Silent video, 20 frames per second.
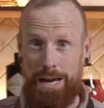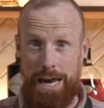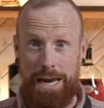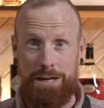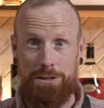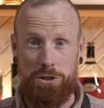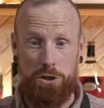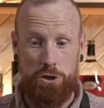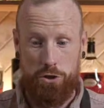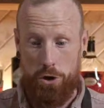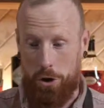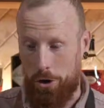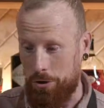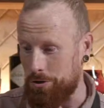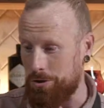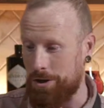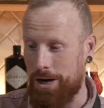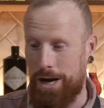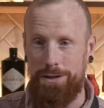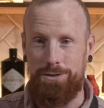English
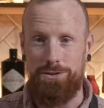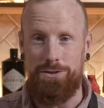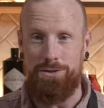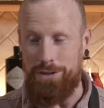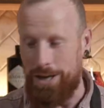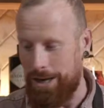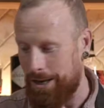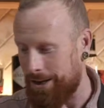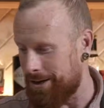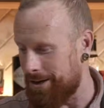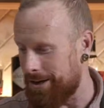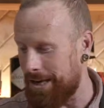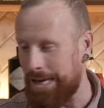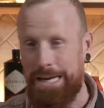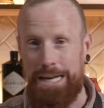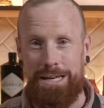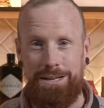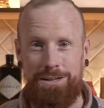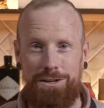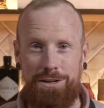colonizers in
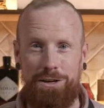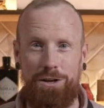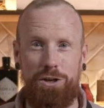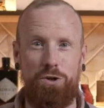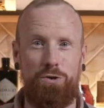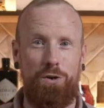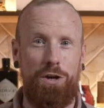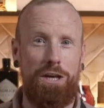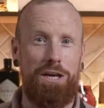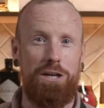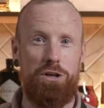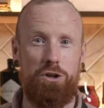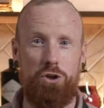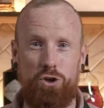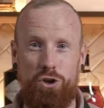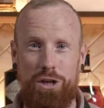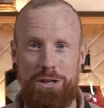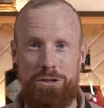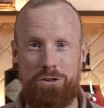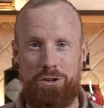India drinking
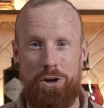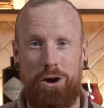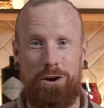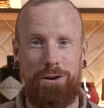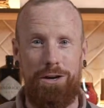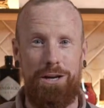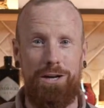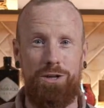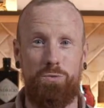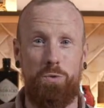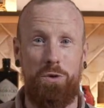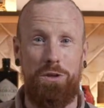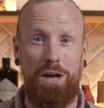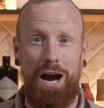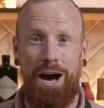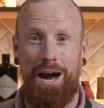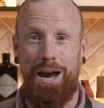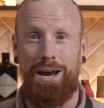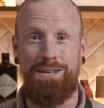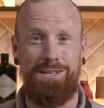gin tonics with
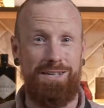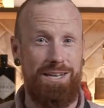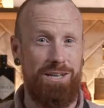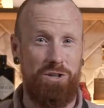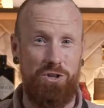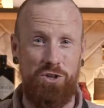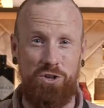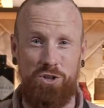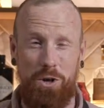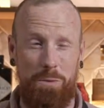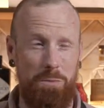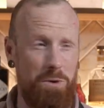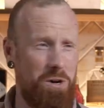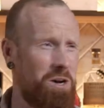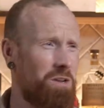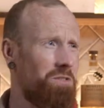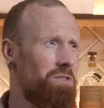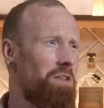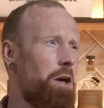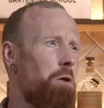ice in summer,
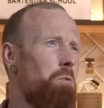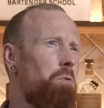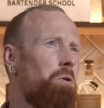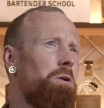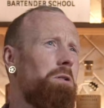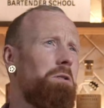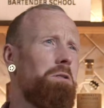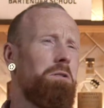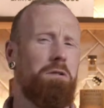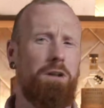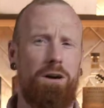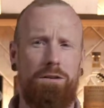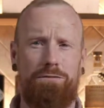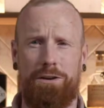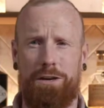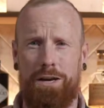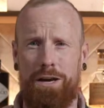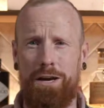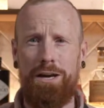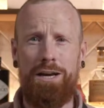and they were
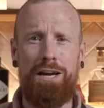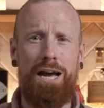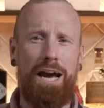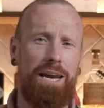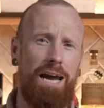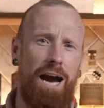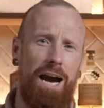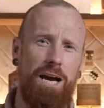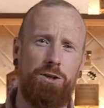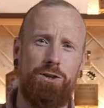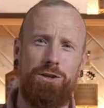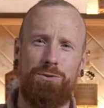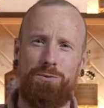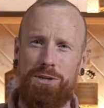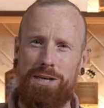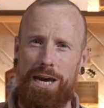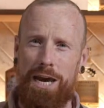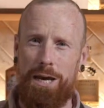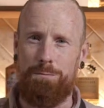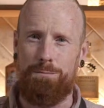loving it. And ice
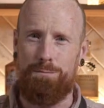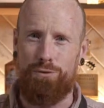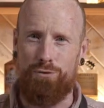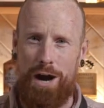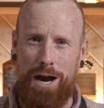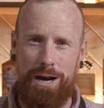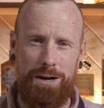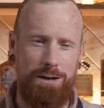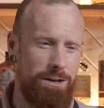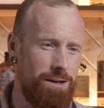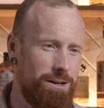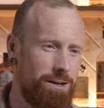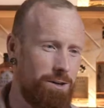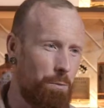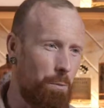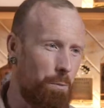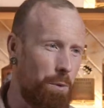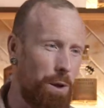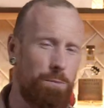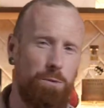was getting branded,
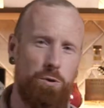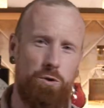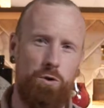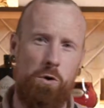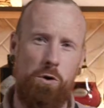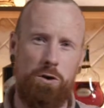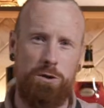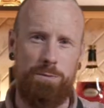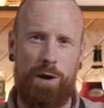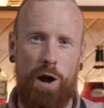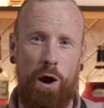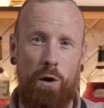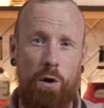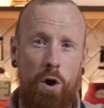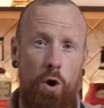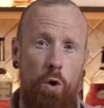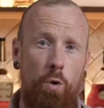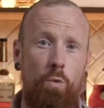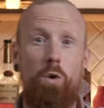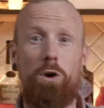and people talked about,
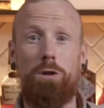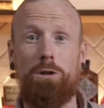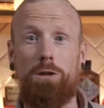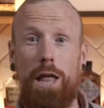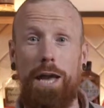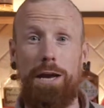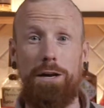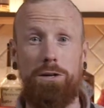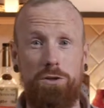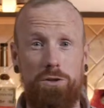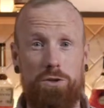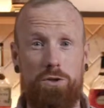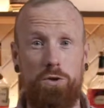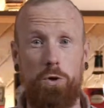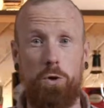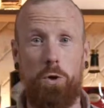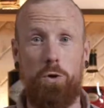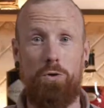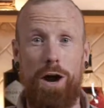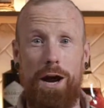what lake does
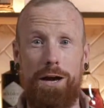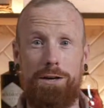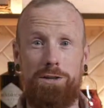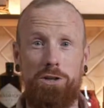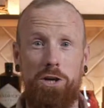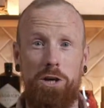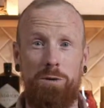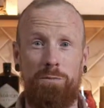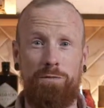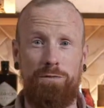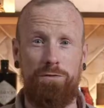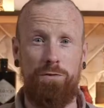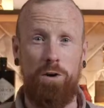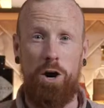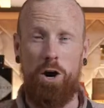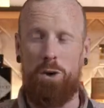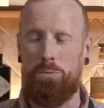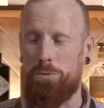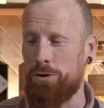your ice come from?